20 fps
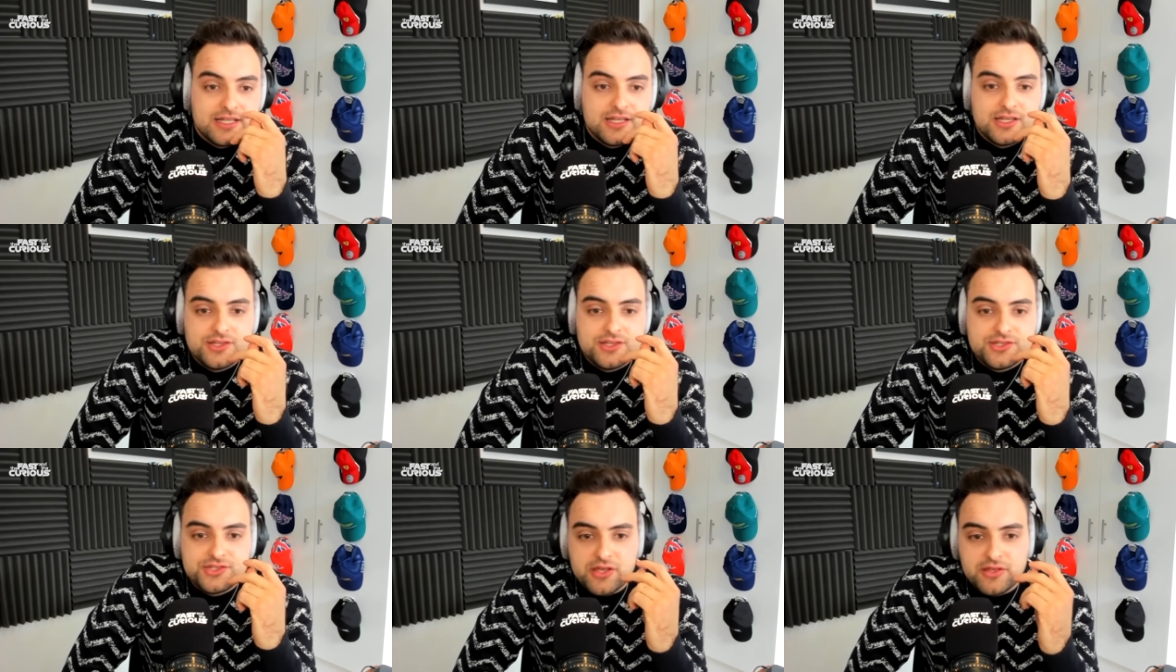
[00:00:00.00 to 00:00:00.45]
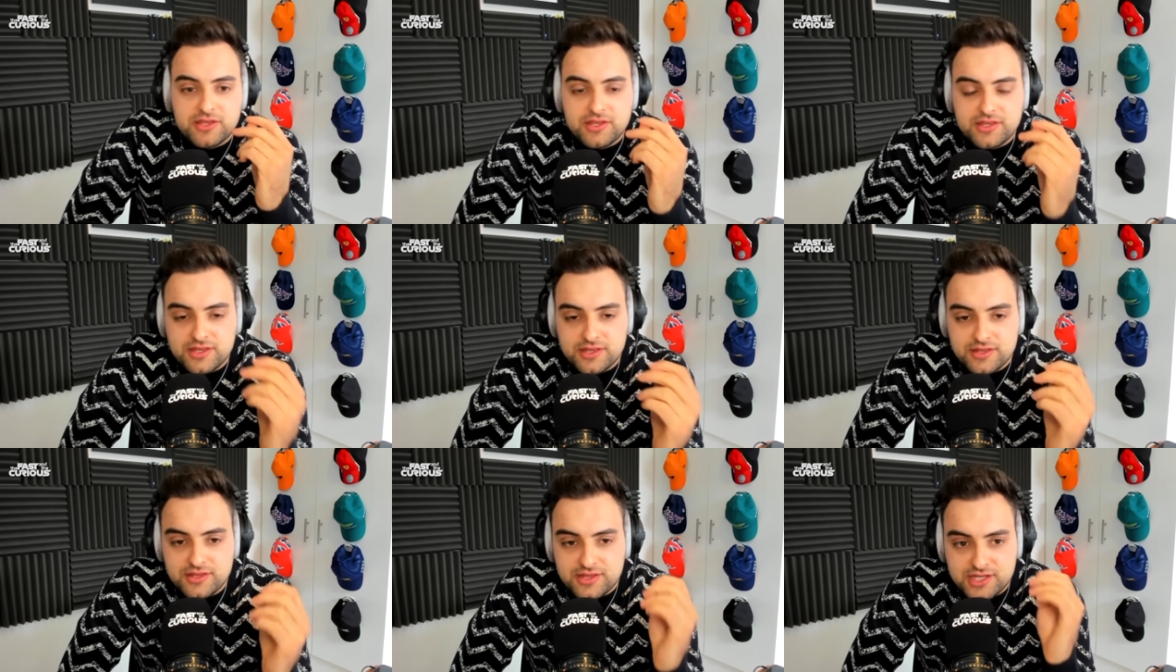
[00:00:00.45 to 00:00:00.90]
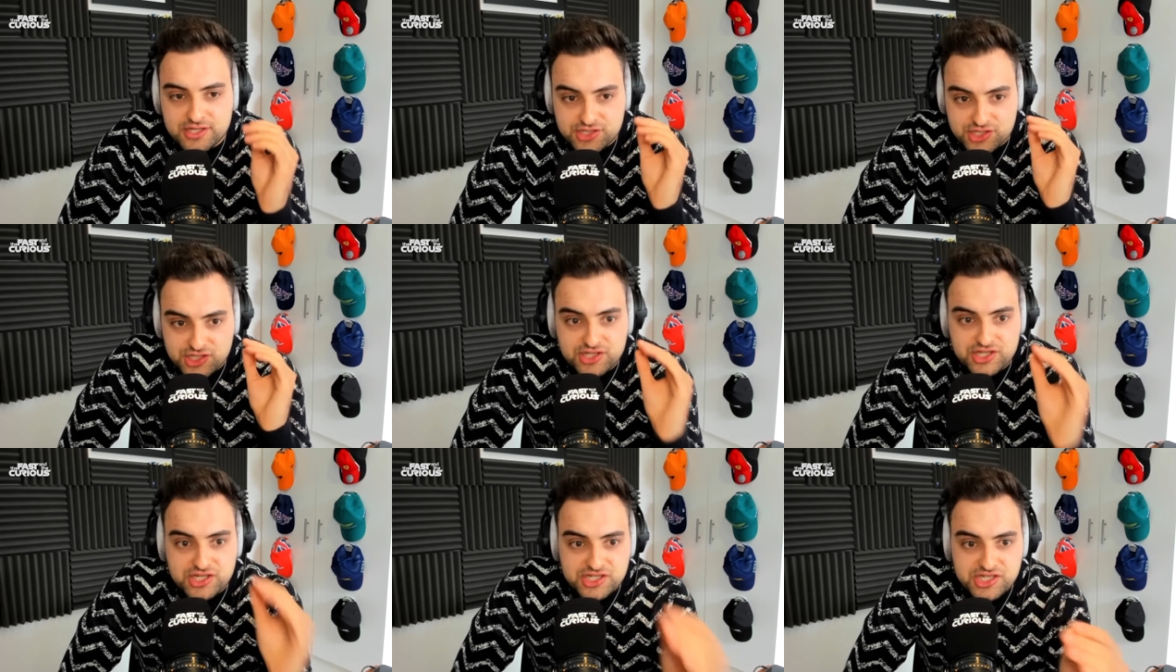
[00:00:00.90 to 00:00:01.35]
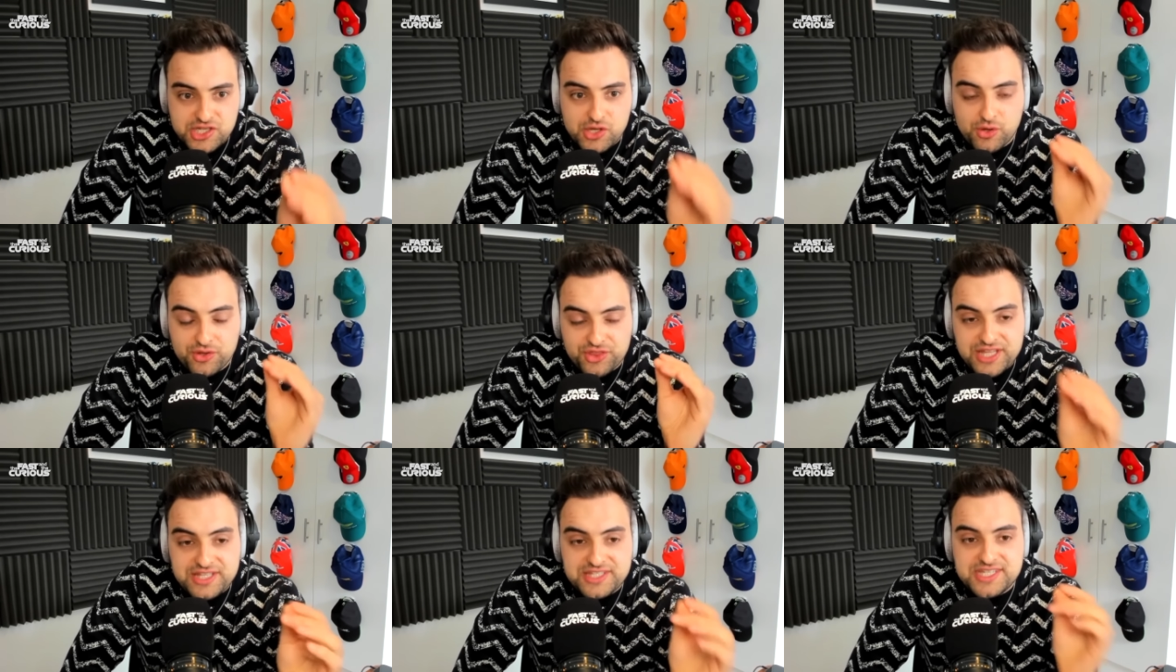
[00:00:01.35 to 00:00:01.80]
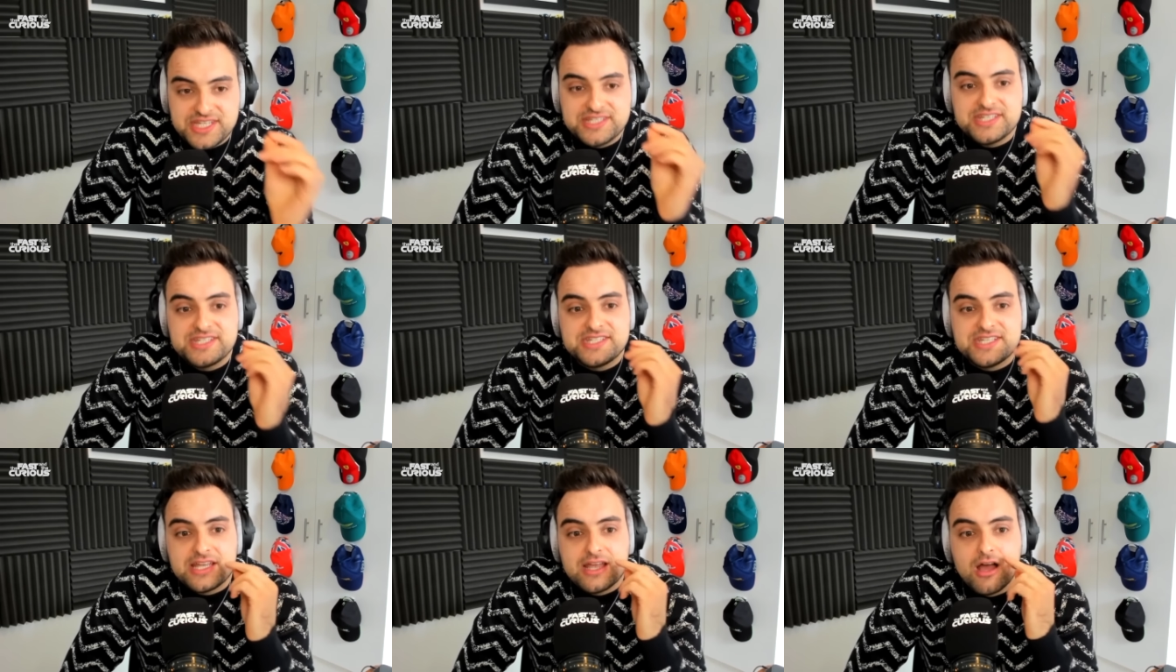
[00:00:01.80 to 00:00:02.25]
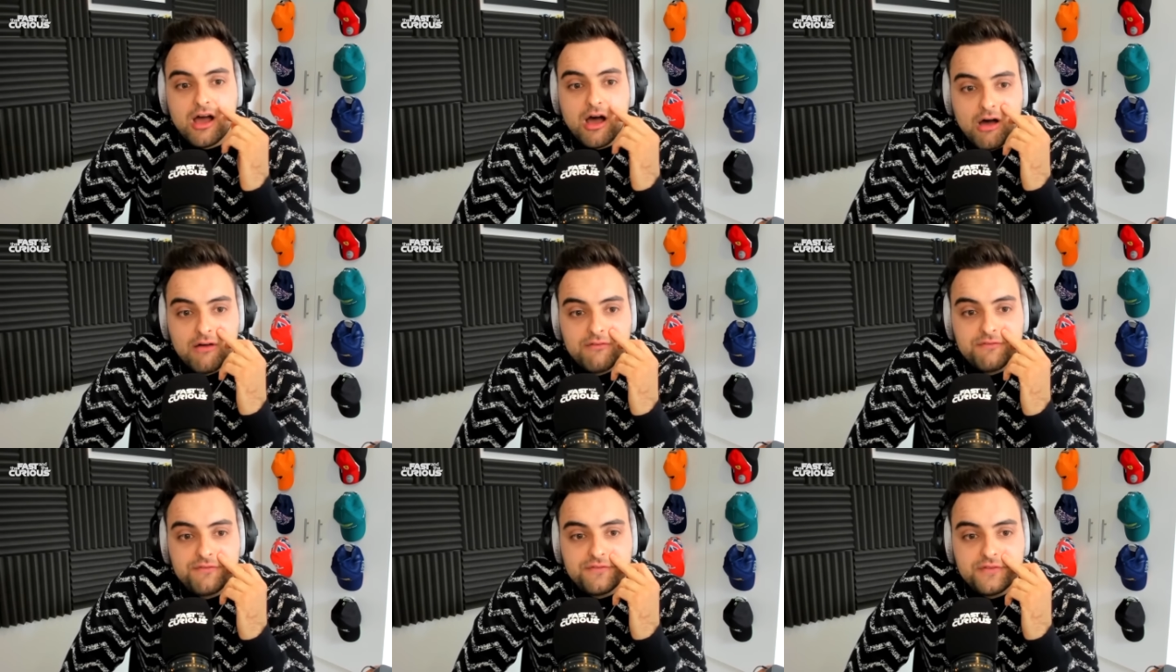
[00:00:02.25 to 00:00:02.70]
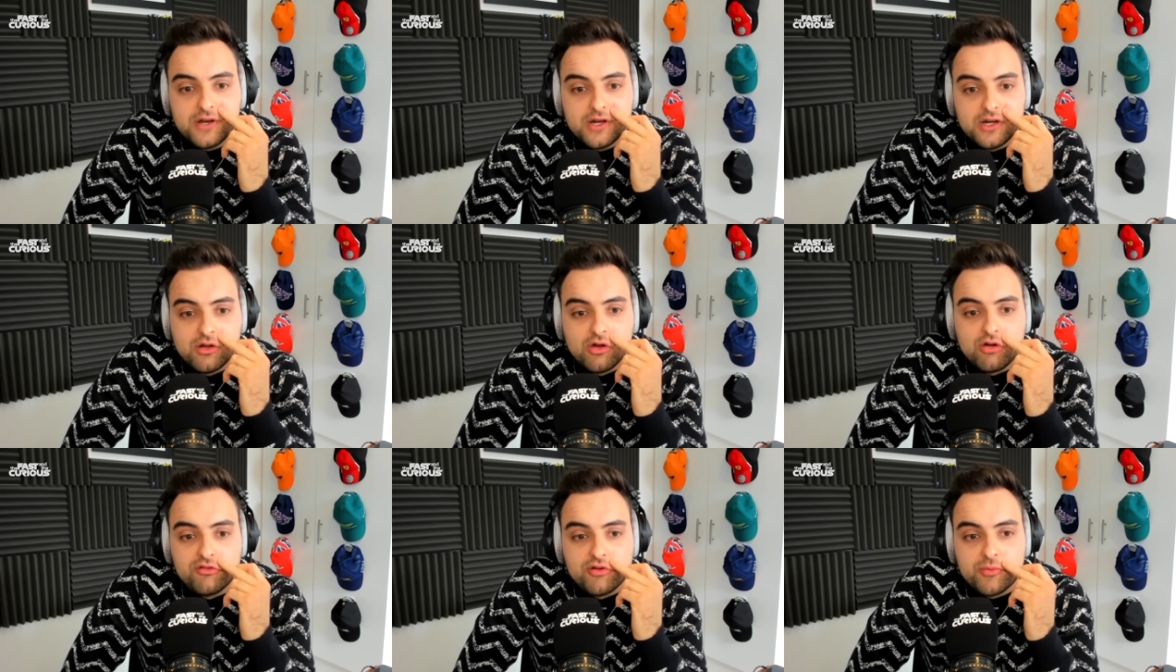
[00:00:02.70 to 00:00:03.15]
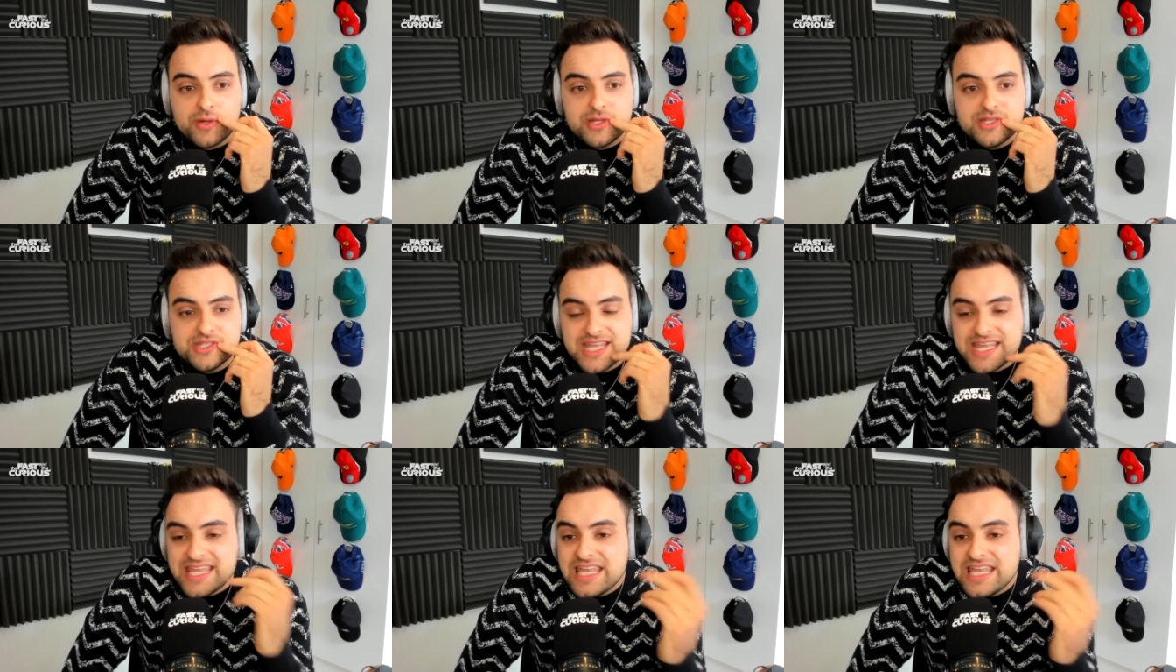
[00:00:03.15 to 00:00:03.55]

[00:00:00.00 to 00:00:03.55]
So, such is the authenticity of Laura Winter.